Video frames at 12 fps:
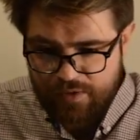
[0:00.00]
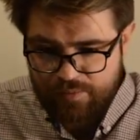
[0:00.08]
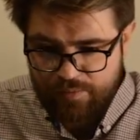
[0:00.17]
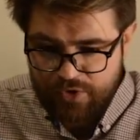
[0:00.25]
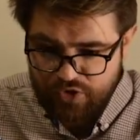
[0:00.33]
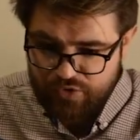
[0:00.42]

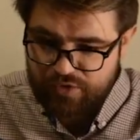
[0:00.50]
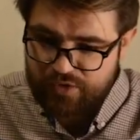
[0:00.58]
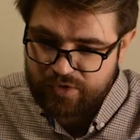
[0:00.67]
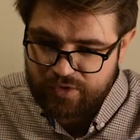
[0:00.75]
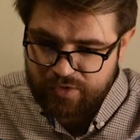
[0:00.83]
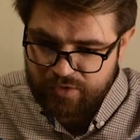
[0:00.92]
be sure
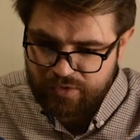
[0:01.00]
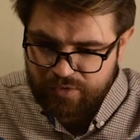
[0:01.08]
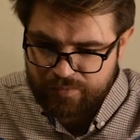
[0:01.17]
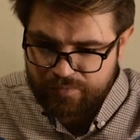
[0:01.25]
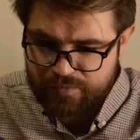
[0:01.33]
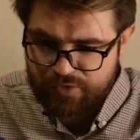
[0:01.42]

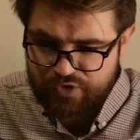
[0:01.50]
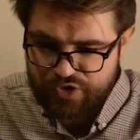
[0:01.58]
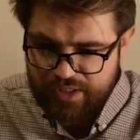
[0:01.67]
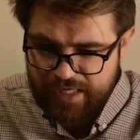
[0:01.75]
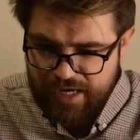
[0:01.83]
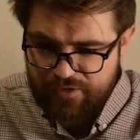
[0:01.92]
to
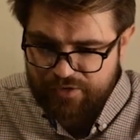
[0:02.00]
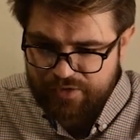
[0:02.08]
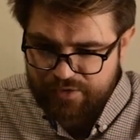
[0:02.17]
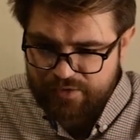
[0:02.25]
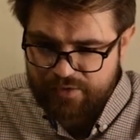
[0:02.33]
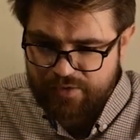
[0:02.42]
check out
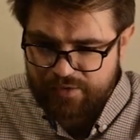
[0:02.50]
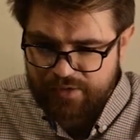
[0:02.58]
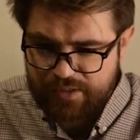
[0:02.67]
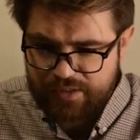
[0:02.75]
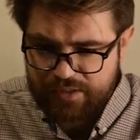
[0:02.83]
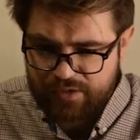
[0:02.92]

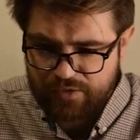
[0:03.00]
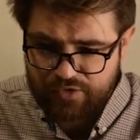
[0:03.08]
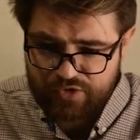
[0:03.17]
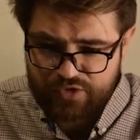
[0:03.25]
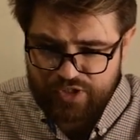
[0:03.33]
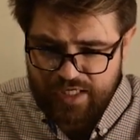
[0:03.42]
the
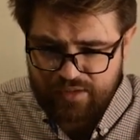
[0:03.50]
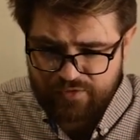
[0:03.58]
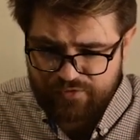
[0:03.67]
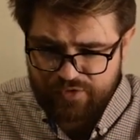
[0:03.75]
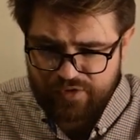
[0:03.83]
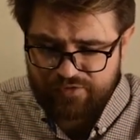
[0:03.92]
Donchian channel
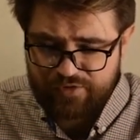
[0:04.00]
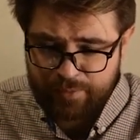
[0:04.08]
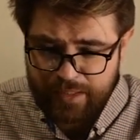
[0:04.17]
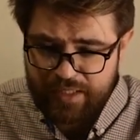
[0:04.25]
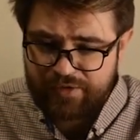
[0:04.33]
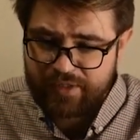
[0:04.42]
if you're
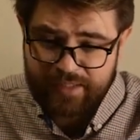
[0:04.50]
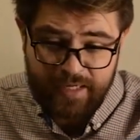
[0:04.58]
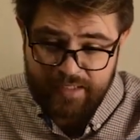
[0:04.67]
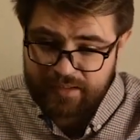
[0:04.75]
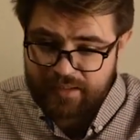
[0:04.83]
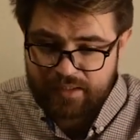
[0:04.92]
unfamiliar.
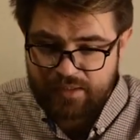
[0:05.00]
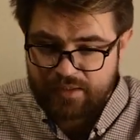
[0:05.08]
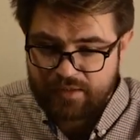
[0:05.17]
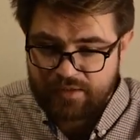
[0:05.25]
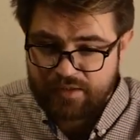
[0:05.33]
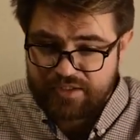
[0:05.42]
Again,
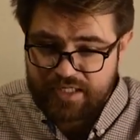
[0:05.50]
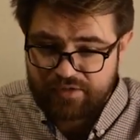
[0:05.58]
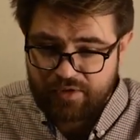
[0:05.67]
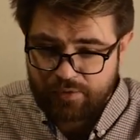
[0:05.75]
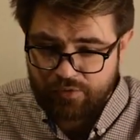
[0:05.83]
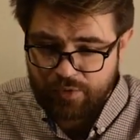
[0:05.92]
the
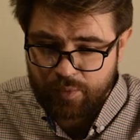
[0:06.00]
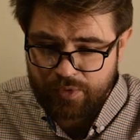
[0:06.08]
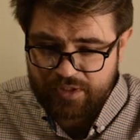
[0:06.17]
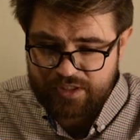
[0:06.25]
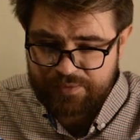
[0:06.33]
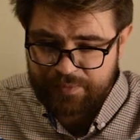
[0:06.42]
Telegram group
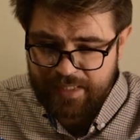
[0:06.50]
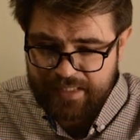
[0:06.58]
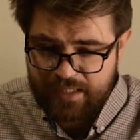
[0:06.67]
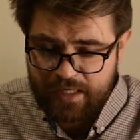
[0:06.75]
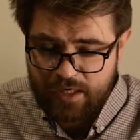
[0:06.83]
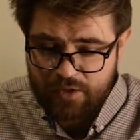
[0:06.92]
will explain.